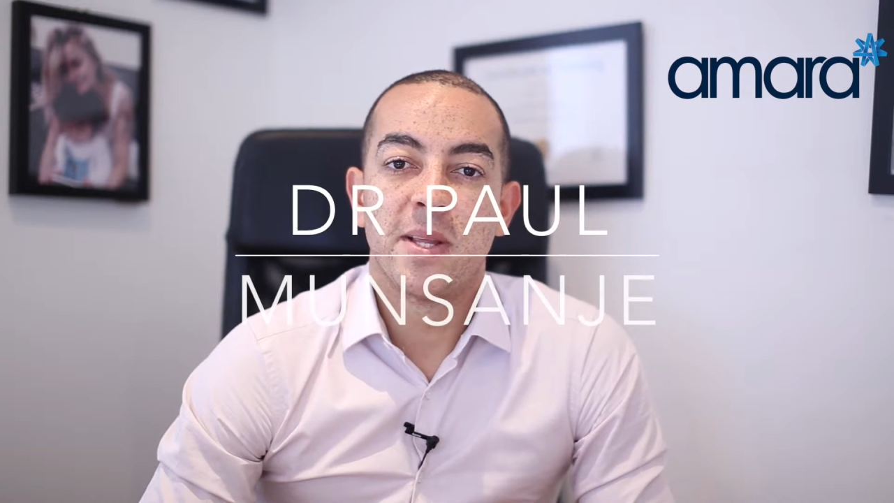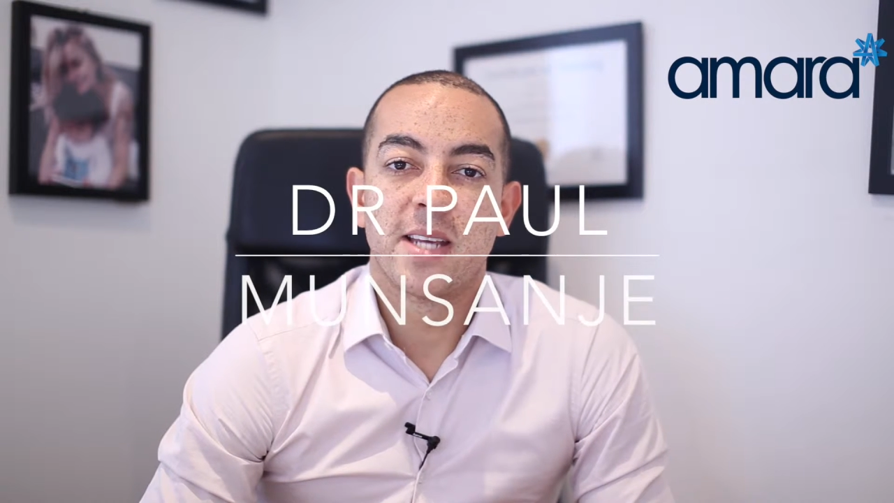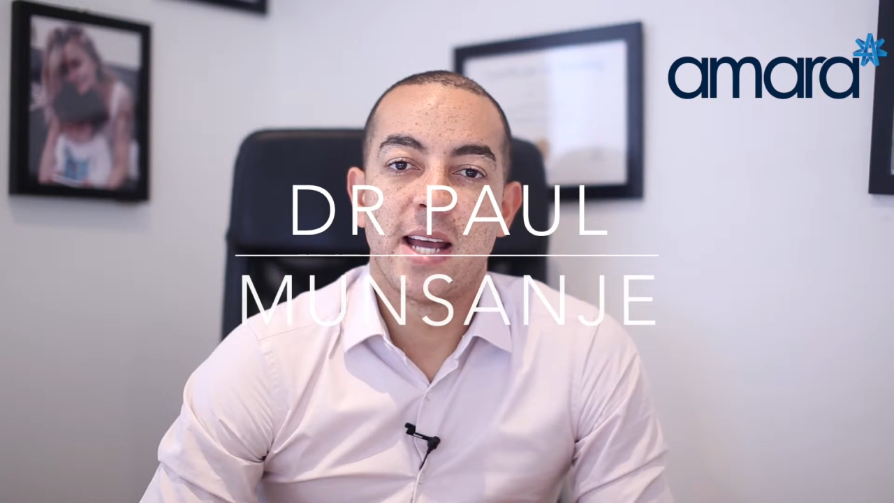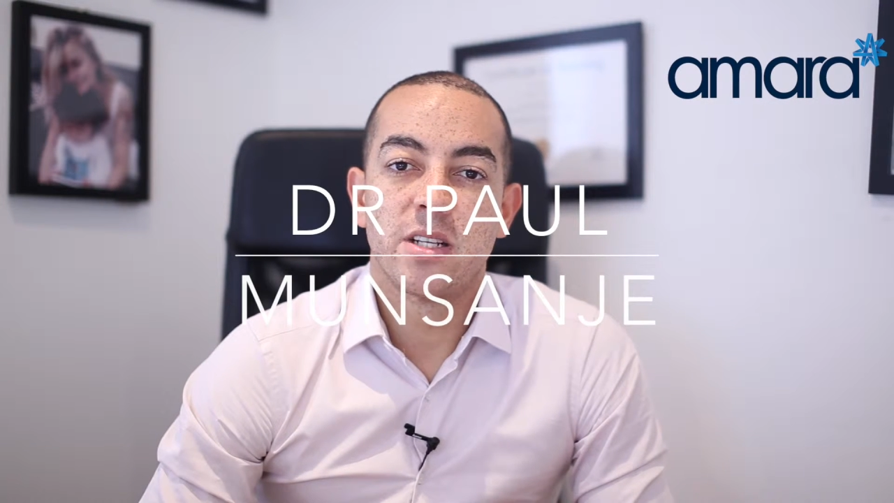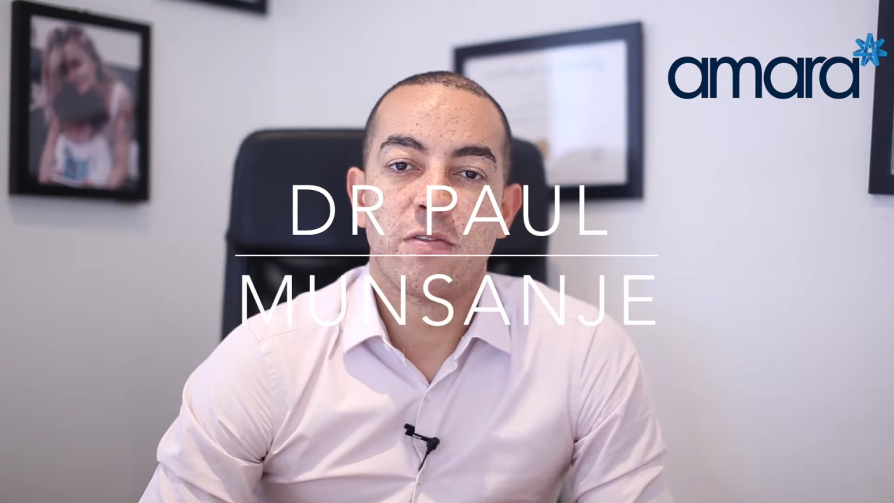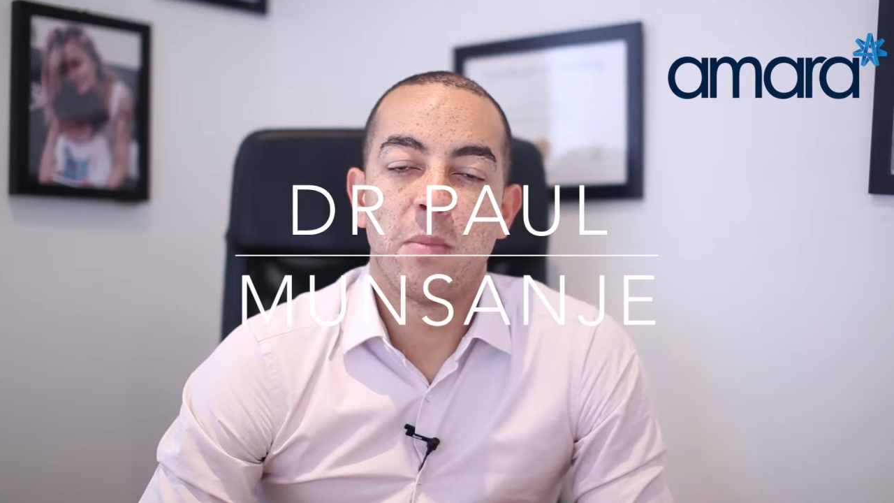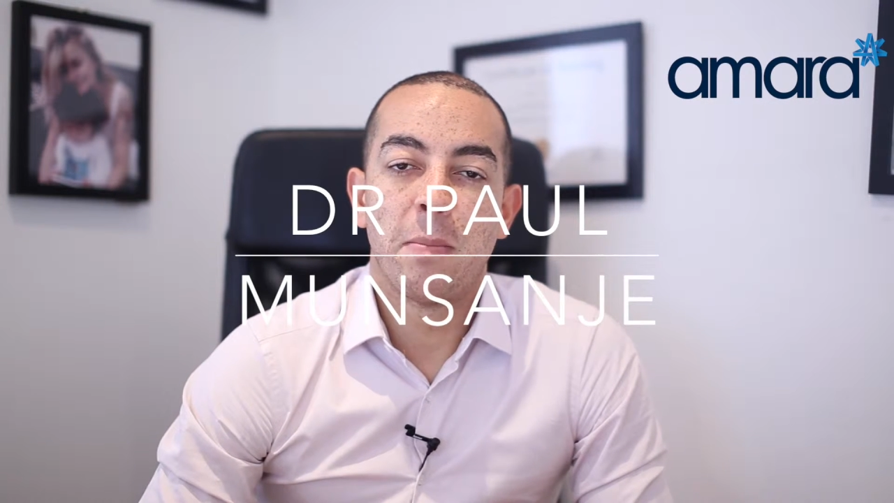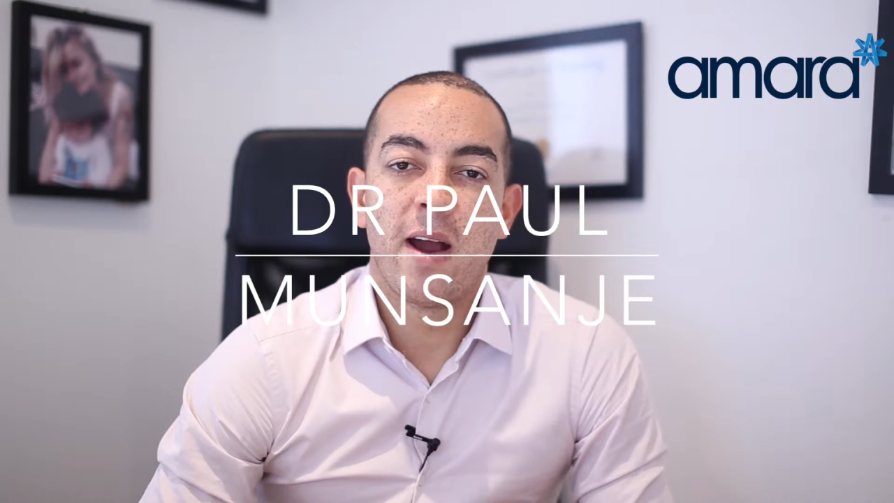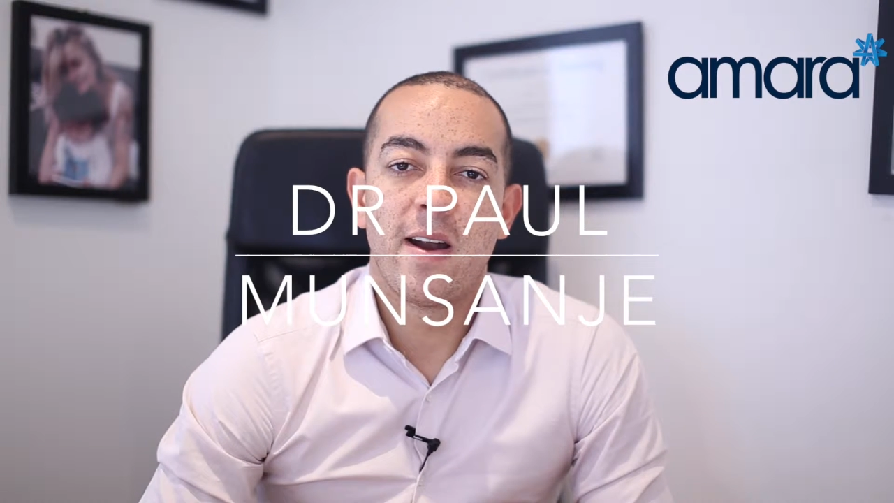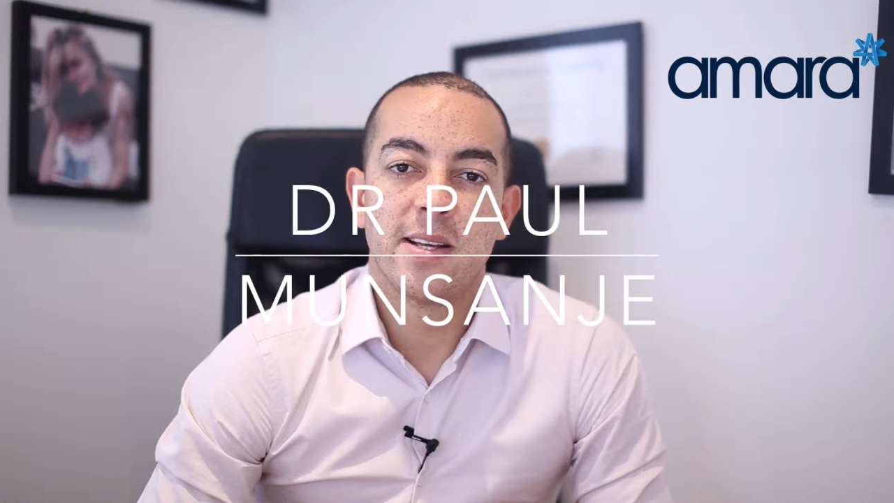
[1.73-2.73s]
Munsanje from
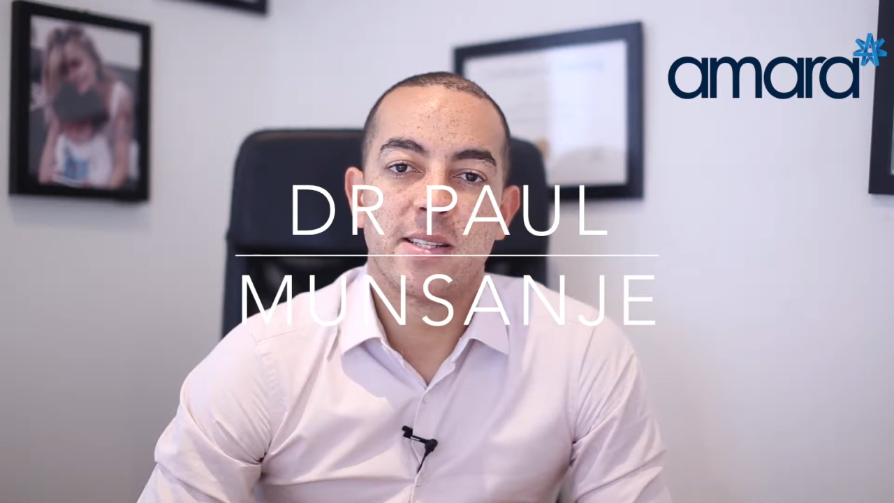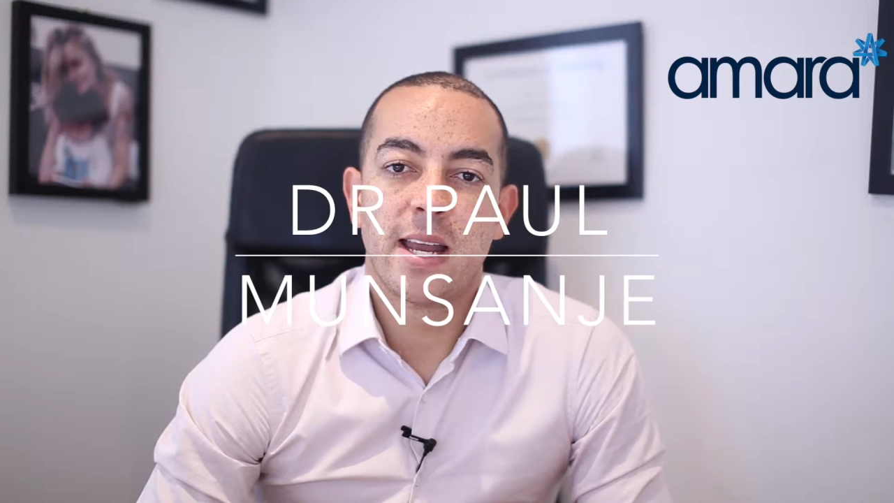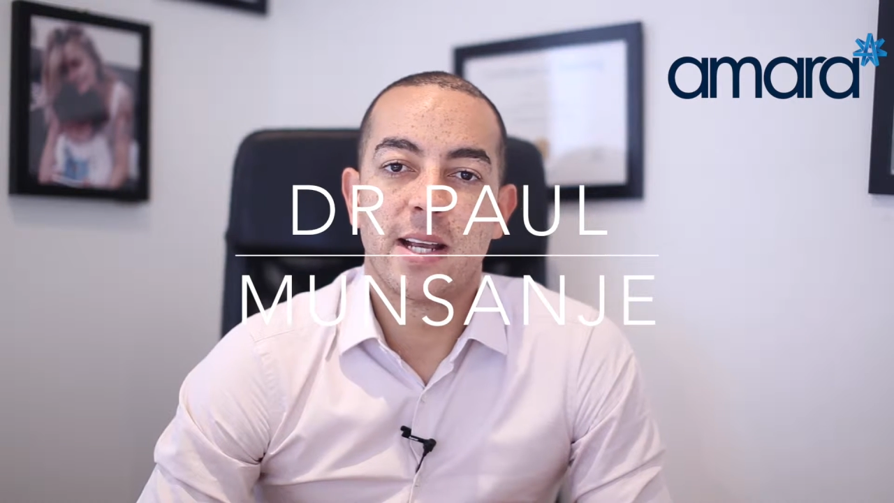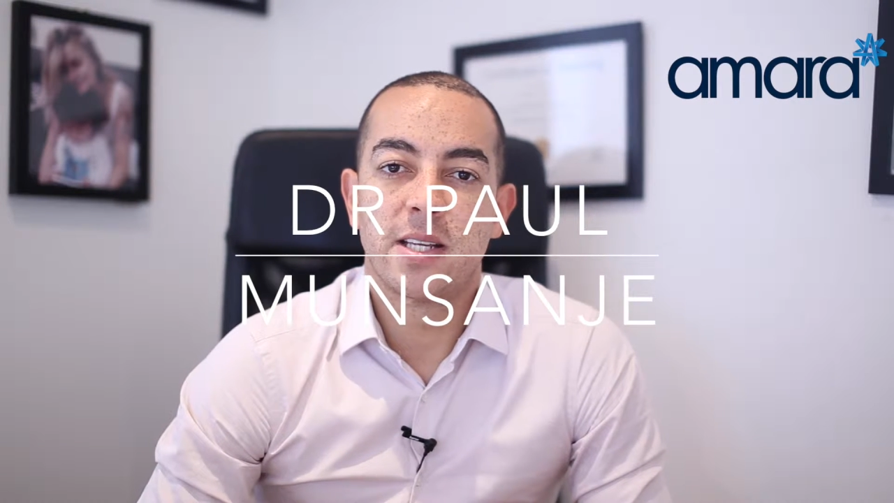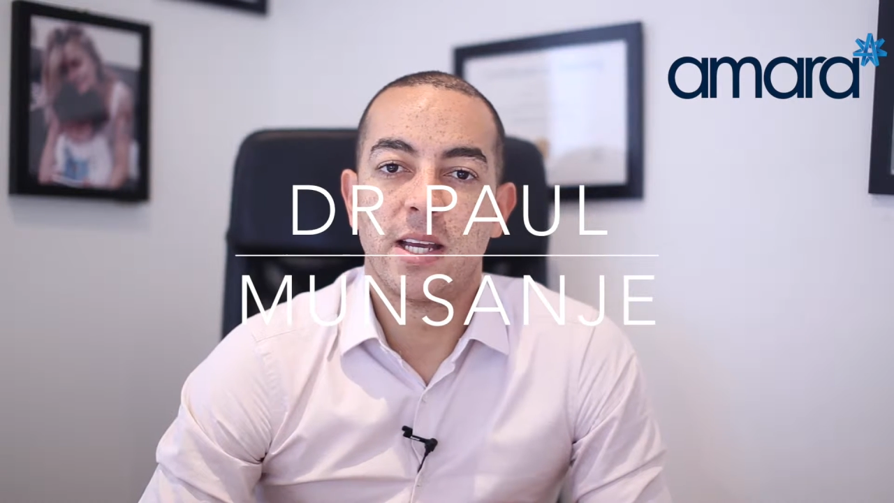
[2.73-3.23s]
Amara Aesthetics